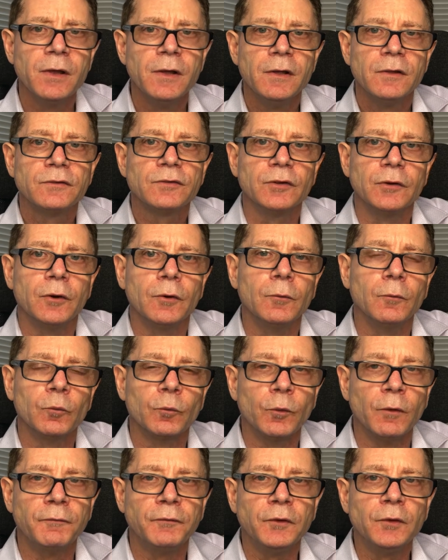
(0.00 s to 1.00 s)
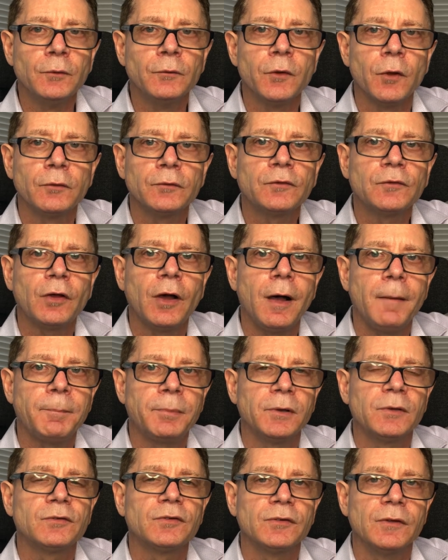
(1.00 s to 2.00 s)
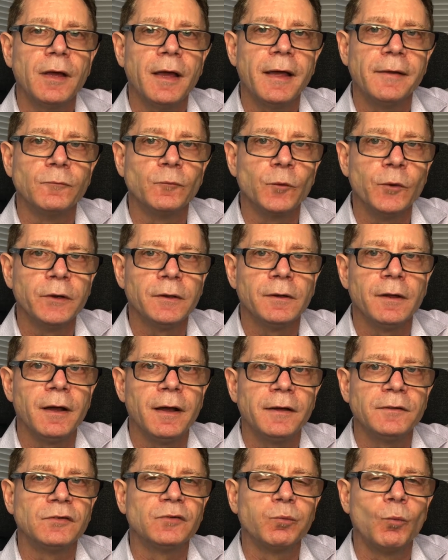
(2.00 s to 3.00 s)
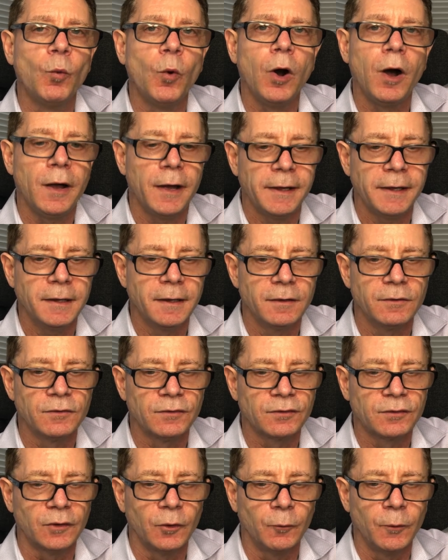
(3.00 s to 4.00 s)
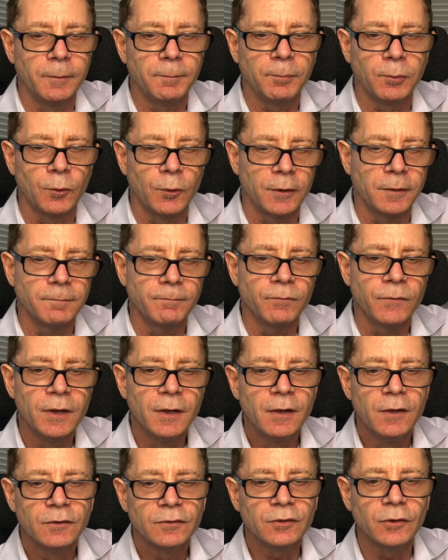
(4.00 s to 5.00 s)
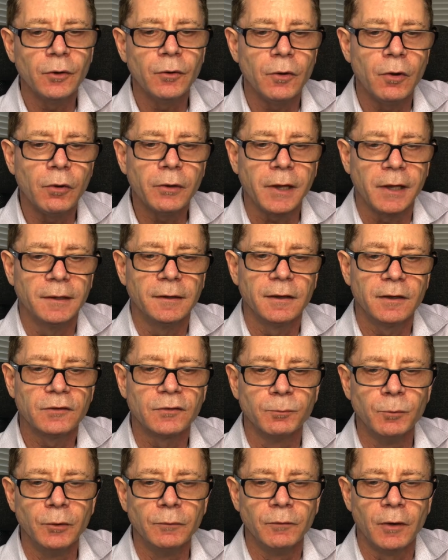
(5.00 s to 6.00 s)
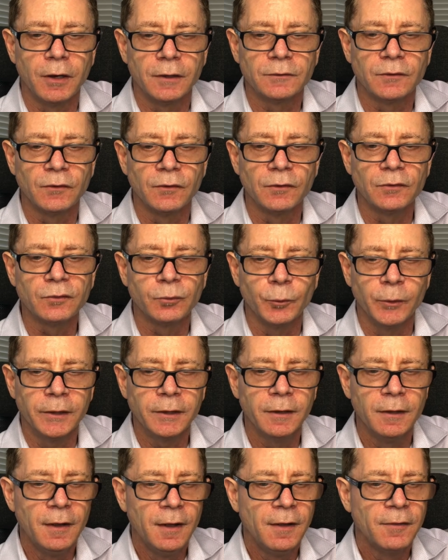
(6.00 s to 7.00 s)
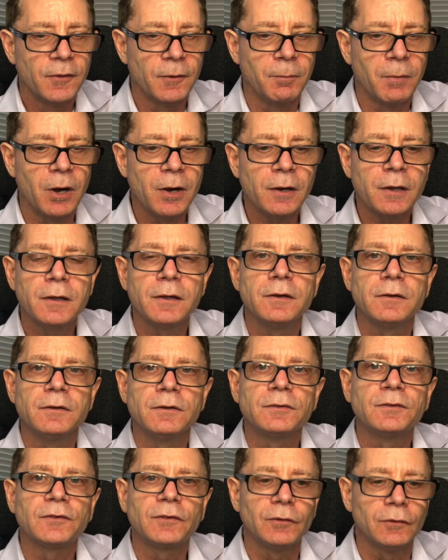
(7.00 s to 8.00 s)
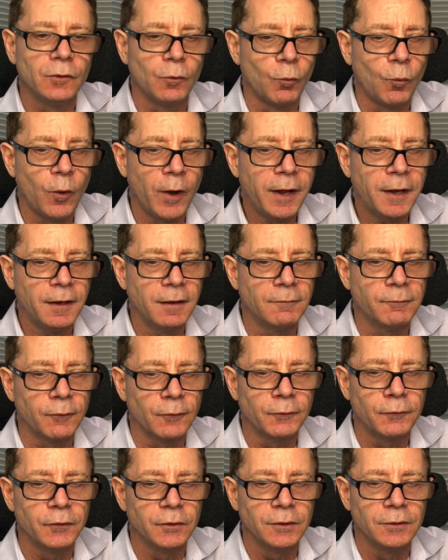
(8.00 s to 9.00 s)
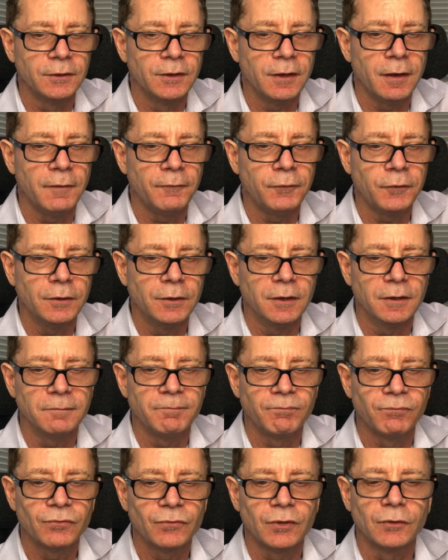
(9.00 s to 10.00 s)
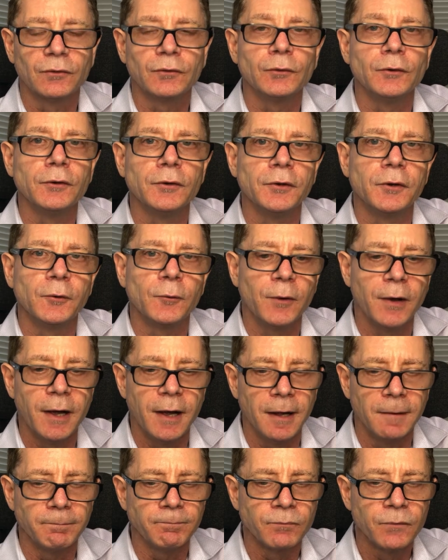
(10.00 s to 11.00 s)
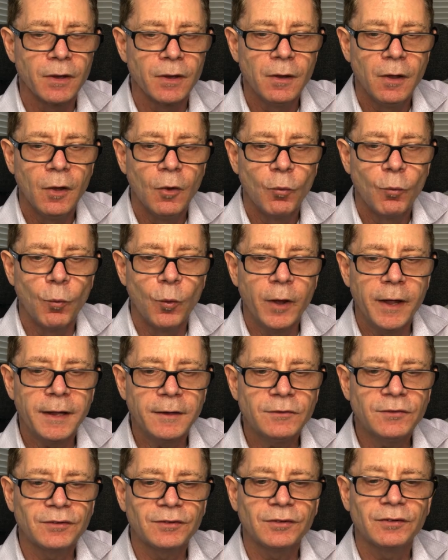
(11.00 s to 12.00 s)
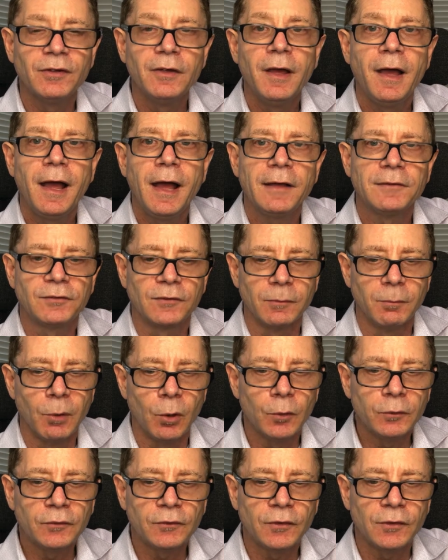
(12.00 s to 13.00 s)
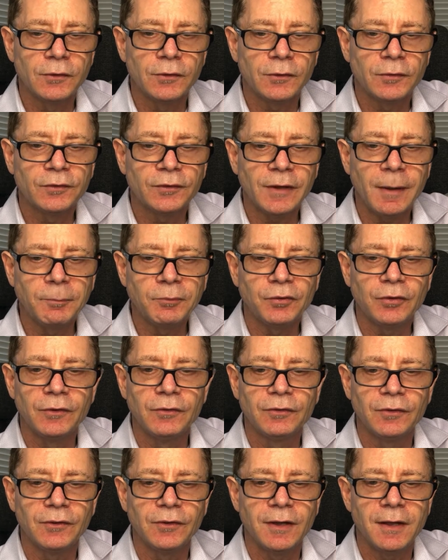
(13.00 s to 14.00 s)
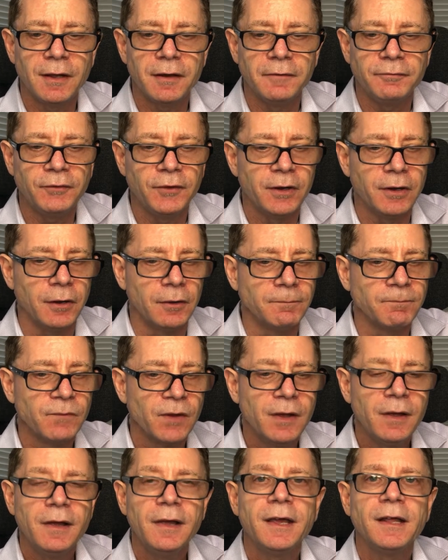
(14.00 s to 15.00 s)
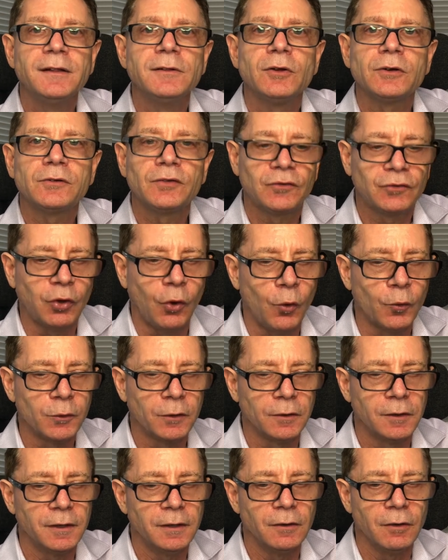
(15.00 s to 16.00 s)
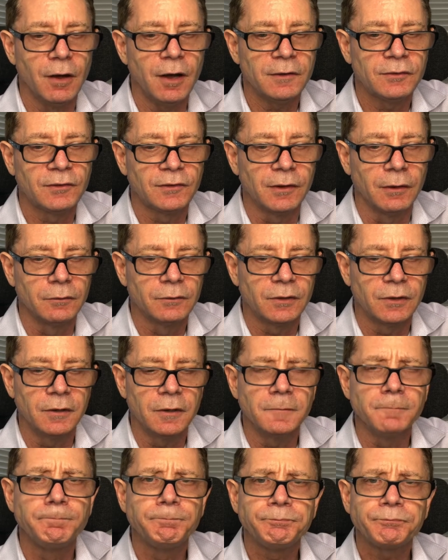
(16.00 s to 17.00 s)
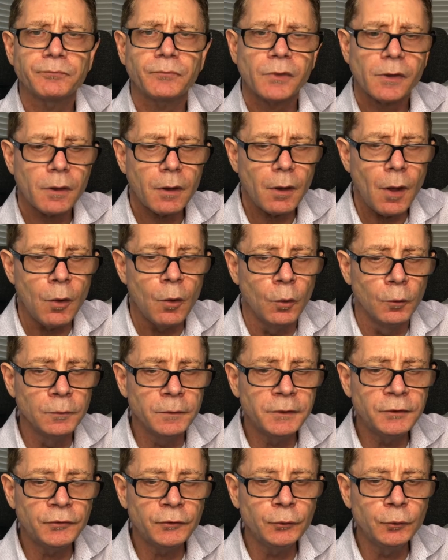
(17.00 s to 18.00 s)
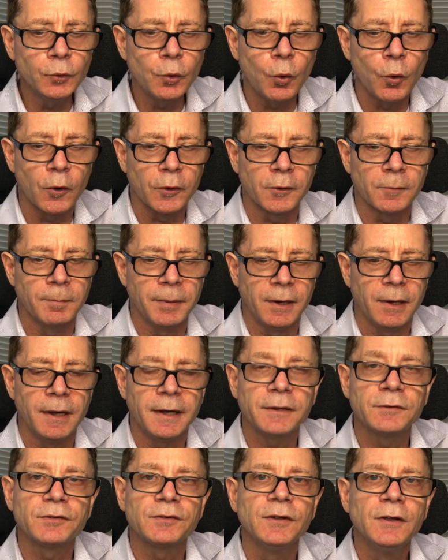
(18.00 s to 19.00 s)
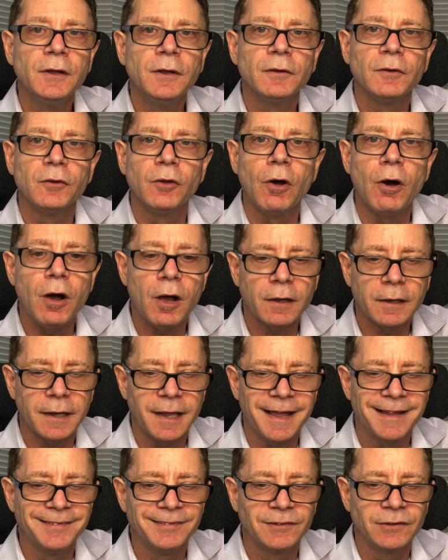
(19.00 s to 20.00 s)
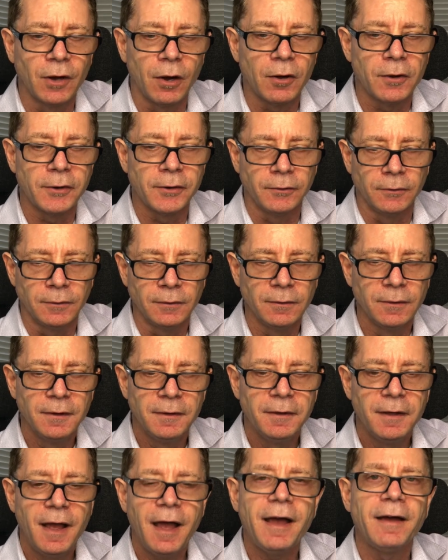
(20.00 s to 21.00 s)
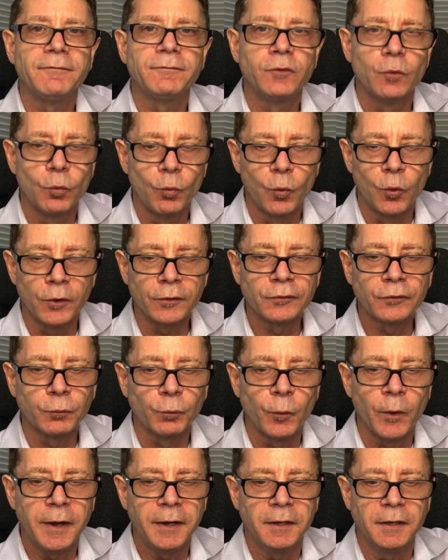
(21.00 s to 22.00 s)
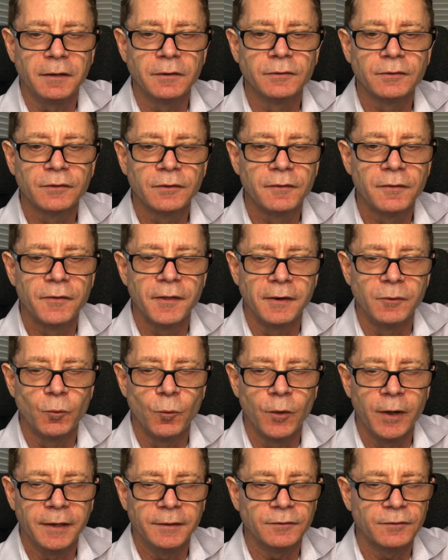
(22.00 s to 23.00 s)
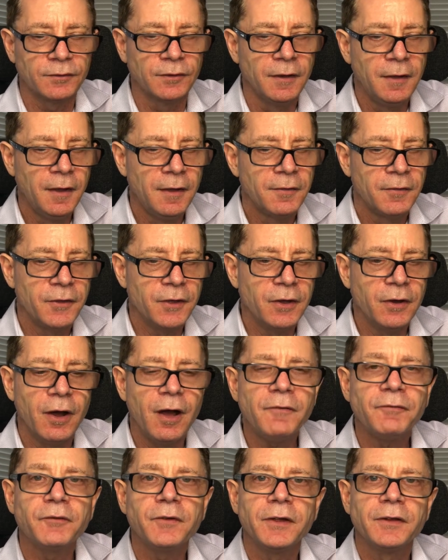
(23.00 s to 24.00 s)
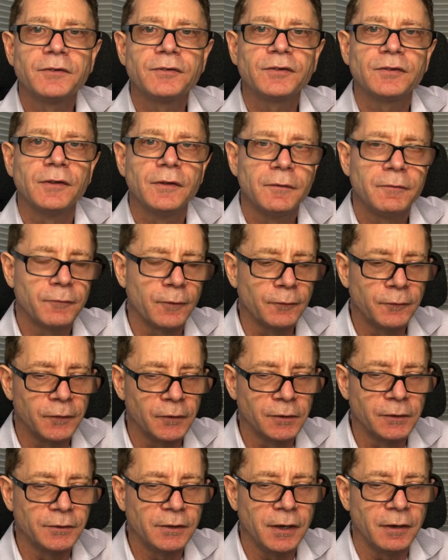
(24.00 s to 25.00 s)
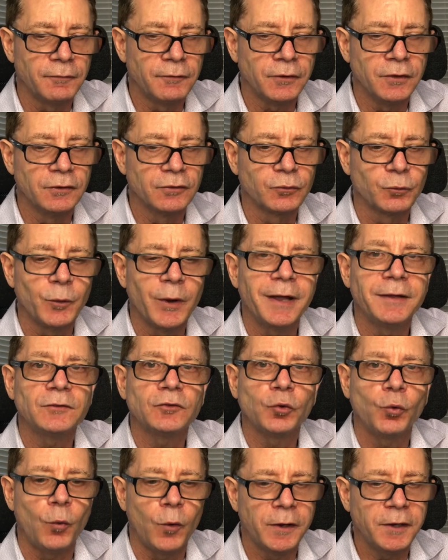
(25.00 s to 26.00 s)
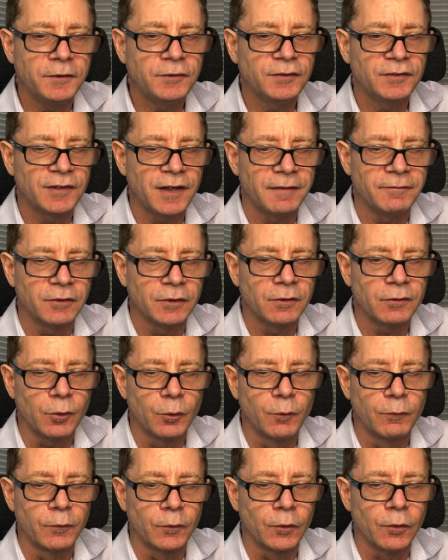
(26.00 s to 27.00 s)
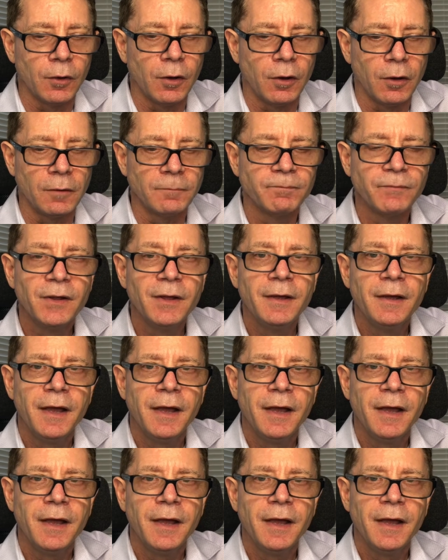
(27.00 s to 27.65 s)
So review those topics and realize why it's so important. So, okay, let's move on to this week. The market is still waiting for Philadelphia to turn it around. Wentz has the most interceptions in the NFL. He looks totally lost out there. Only two quarterbacks, Locke and Darnold, have worse ratings than Wentz. The offense for Philadelphia is ranked 27th overall.